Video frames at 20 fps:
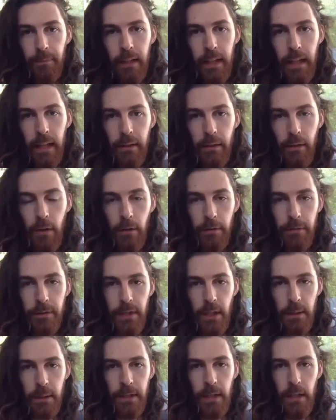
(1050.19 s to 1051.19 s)
get
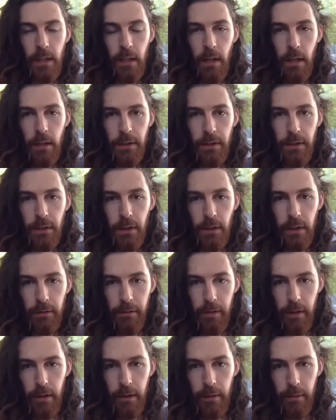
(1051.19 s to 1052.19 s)
oftentimes a larger chunk
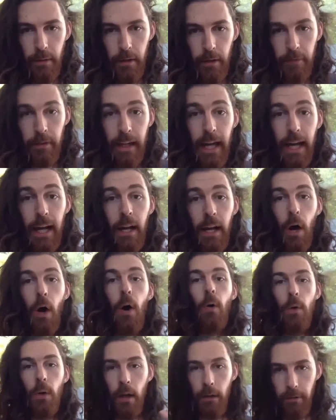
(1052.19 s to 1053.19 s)
of the
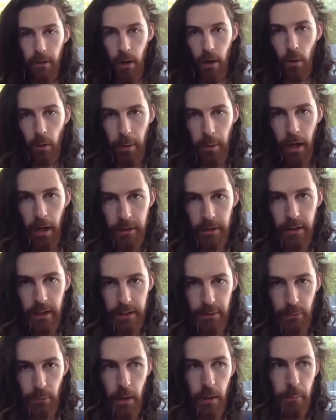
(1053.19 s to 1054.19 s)
whole pot,
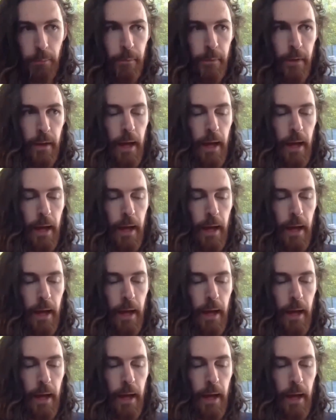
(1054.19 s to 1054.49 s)
as it were.